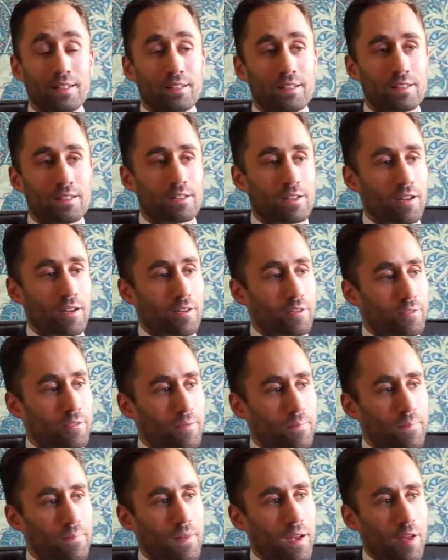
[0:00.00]

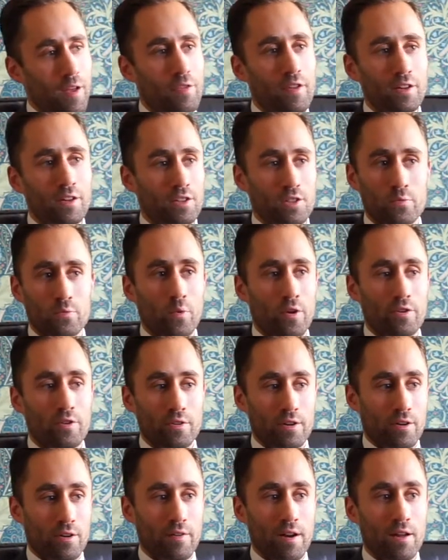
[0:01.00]
So I think just
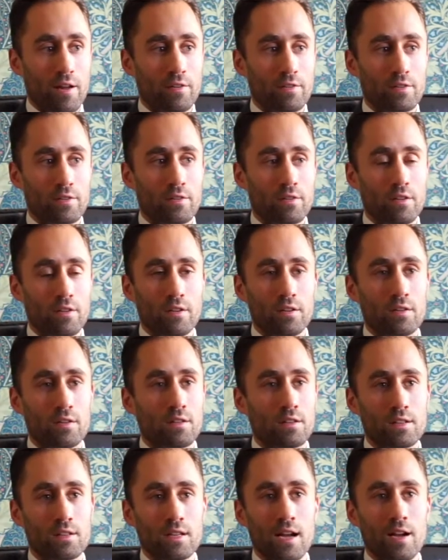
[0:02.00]
wandering around
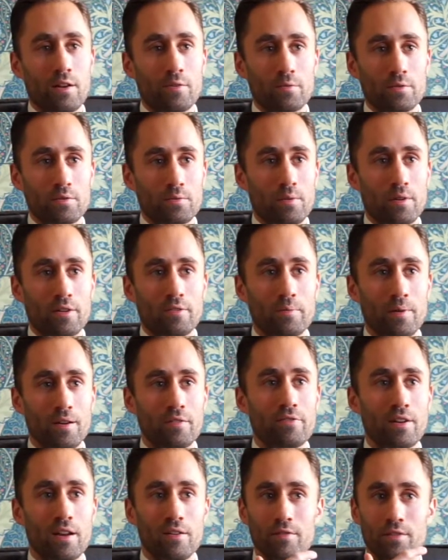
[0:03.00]
the town was one of my
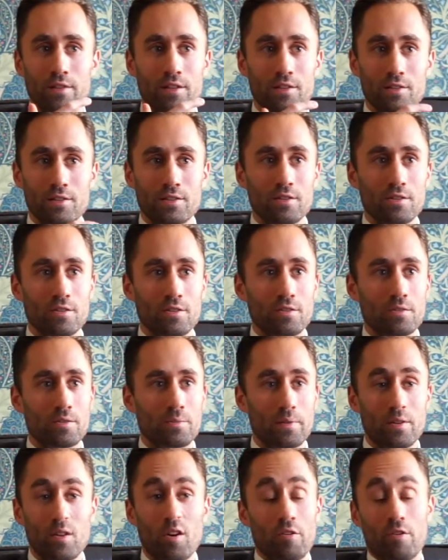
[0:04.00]
favourite things to
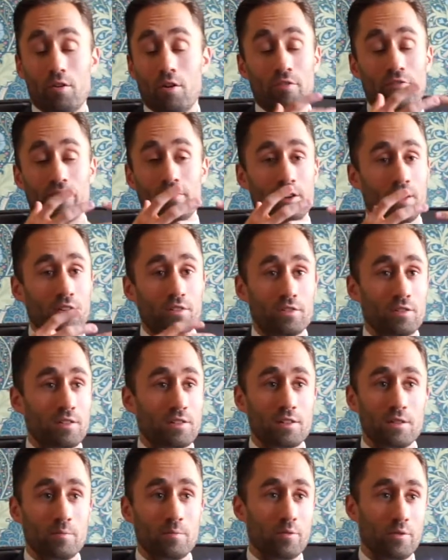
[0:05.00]
do. Often I'd do
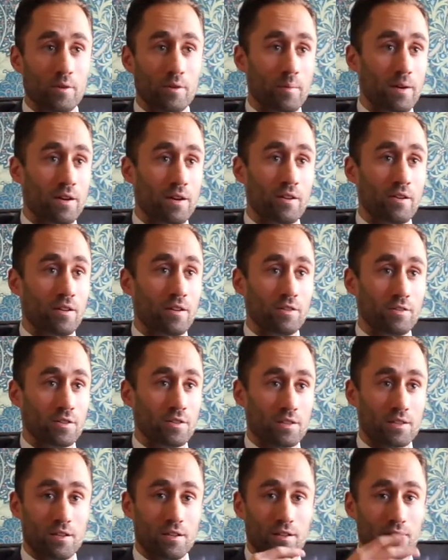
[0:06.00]
it in the morning on my own. I'd
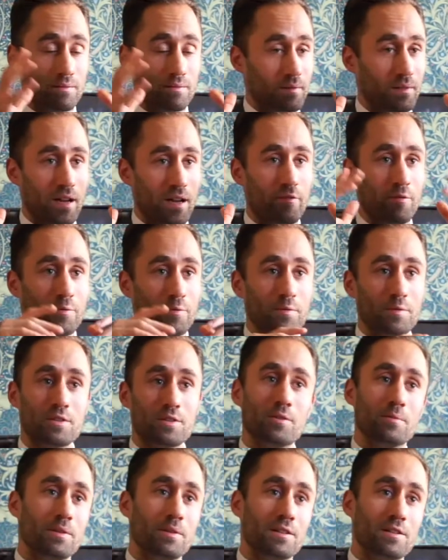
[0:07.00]
just, you know, everyone would
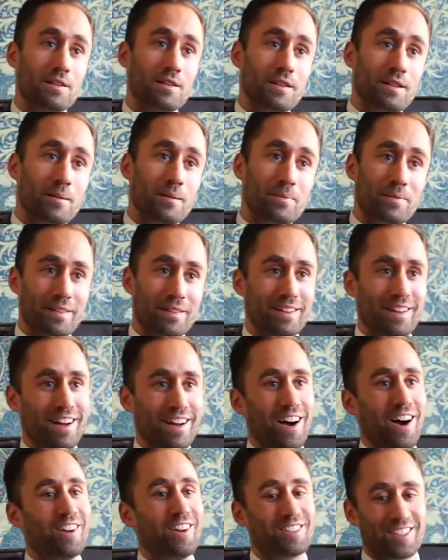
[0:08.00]
still be asleep, and
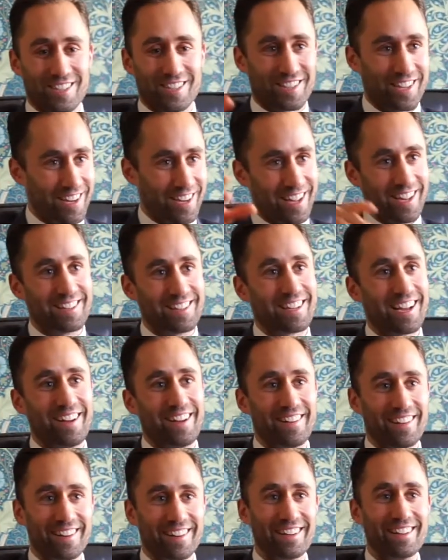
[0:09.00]
I'd just go
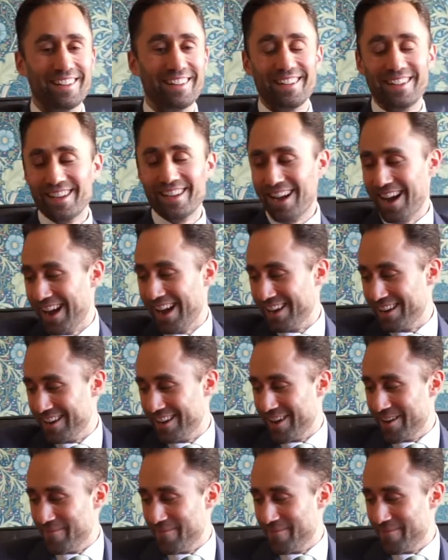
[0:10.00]
downtown and